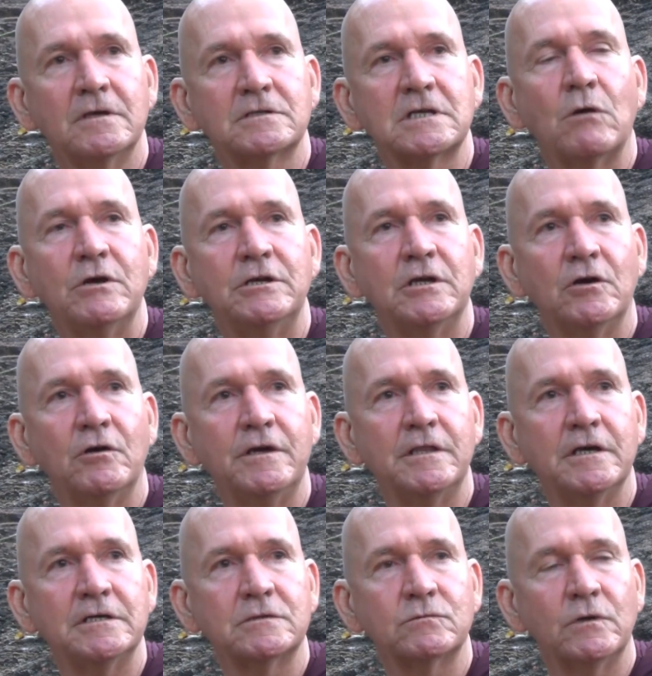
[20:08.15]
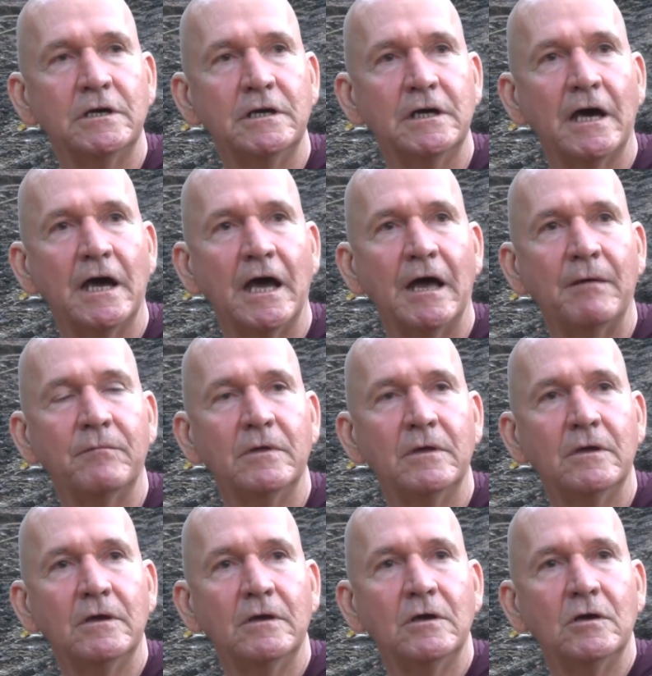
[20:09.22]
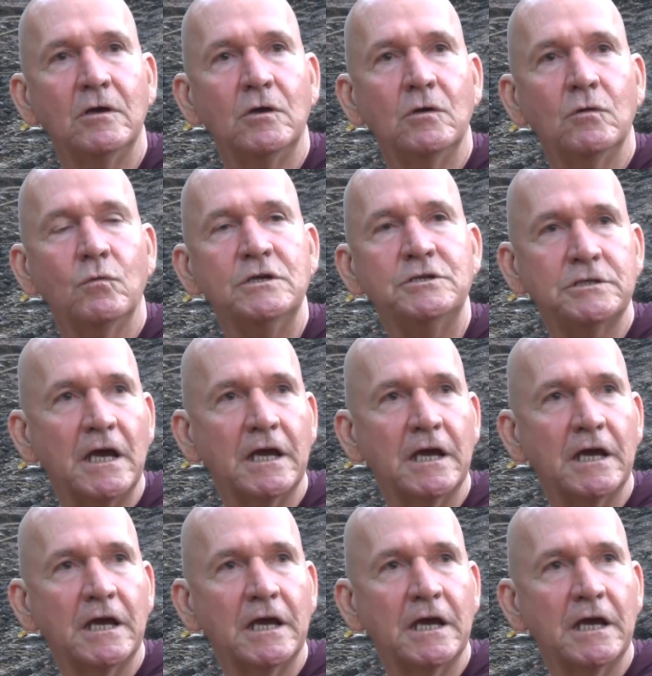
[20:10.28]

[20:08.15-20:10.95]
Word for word: So we're doing this, we, um, we're